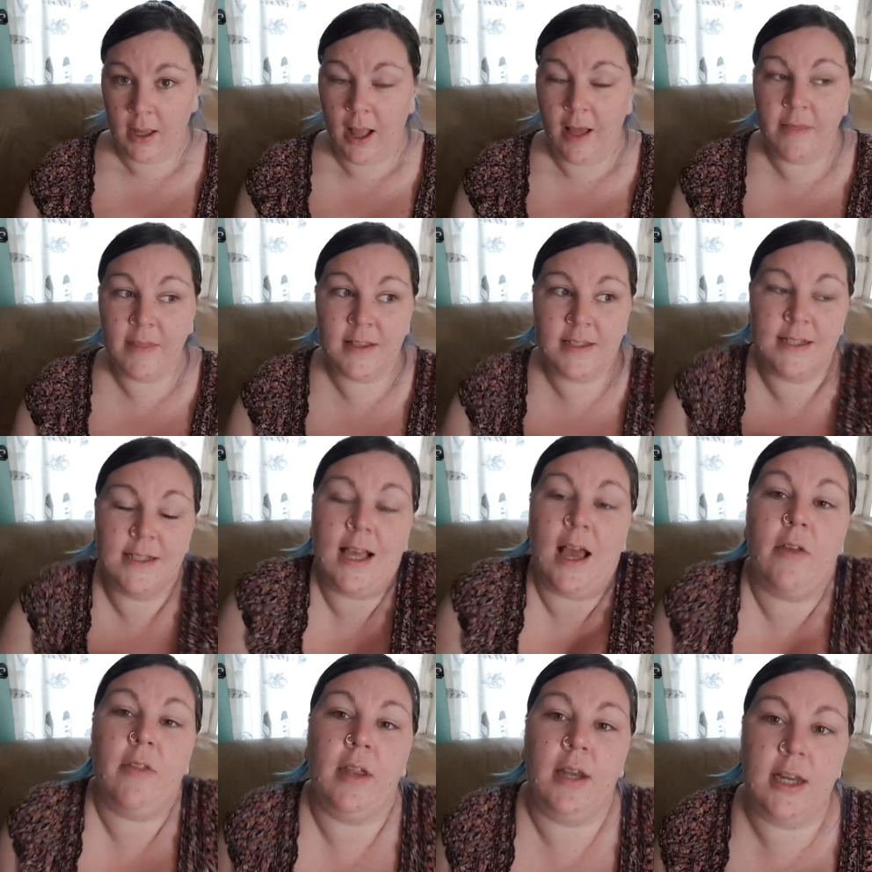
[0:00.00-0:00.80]
And this is
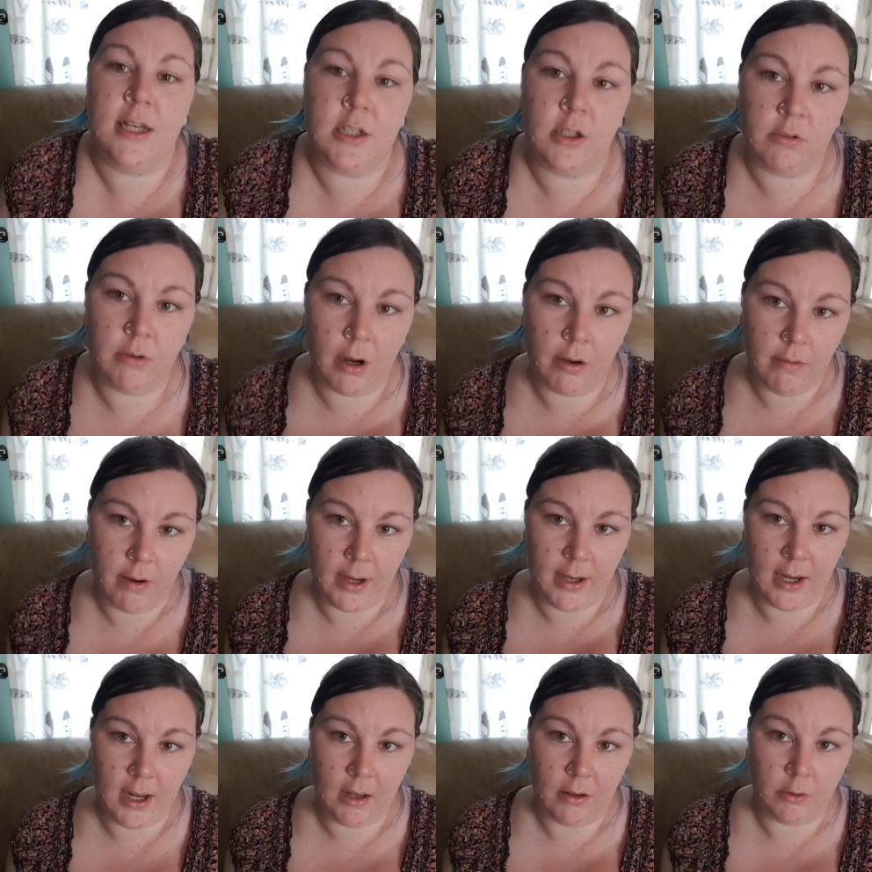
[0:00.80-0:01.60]
how they need to grow
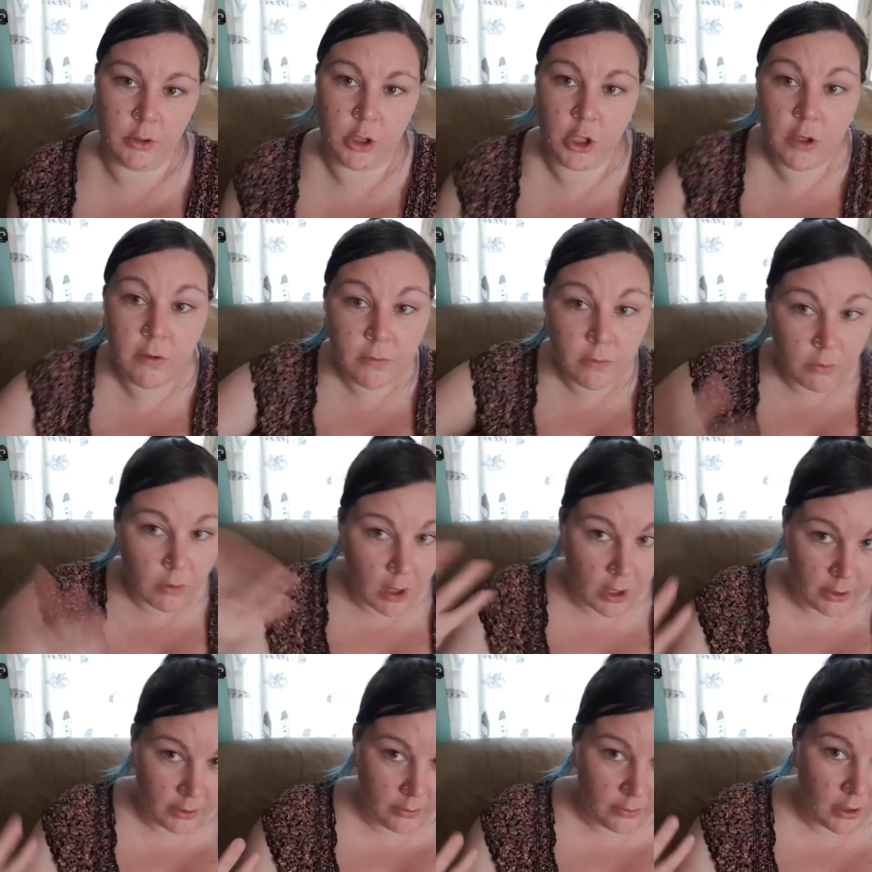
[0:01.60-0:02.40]
right now. You've
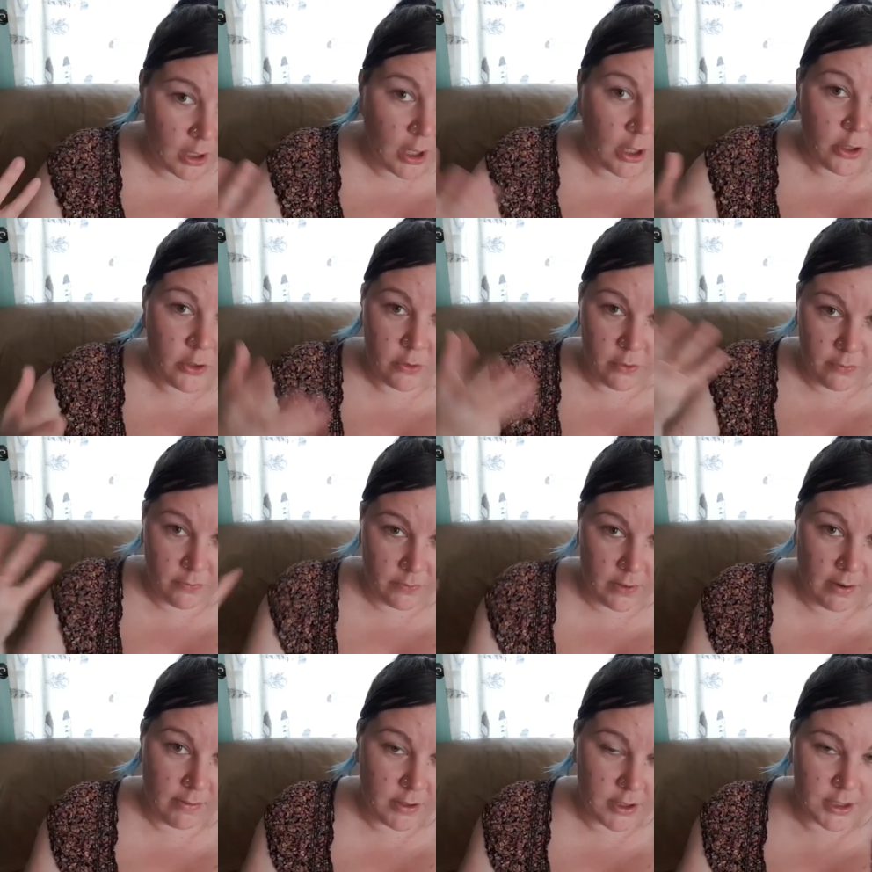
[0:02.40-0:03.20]
grown, you're
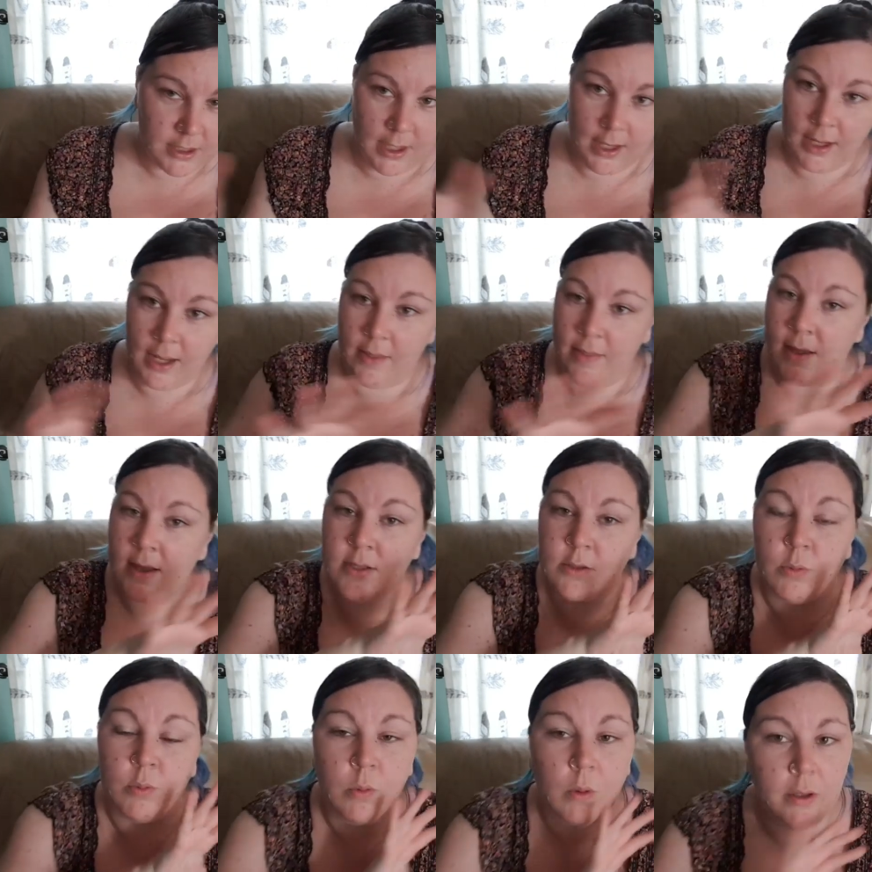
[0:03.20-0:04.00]
flourishing, and
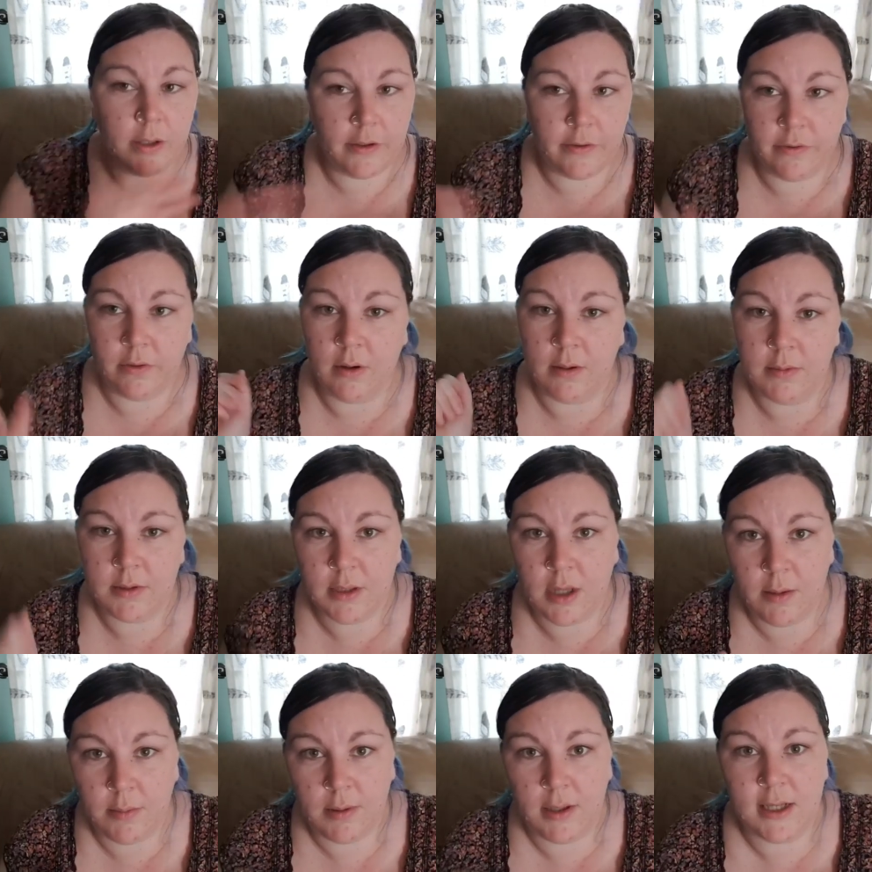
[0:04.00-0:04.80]
that's wonderful. I'm
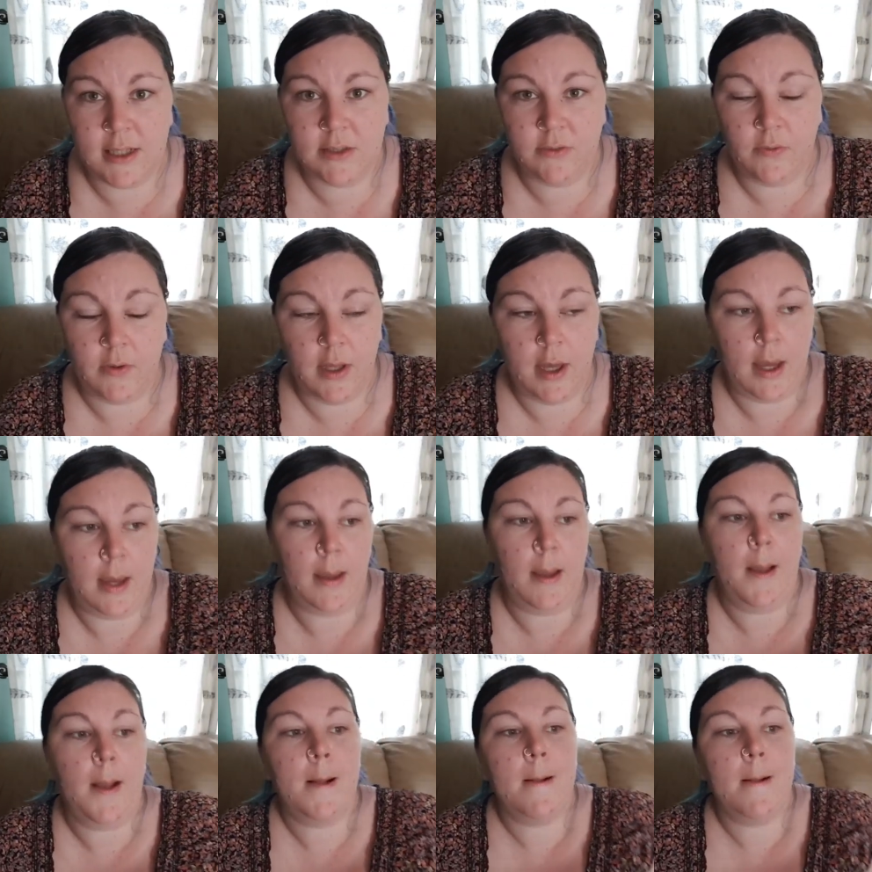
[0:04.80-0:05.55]
so pleased for you.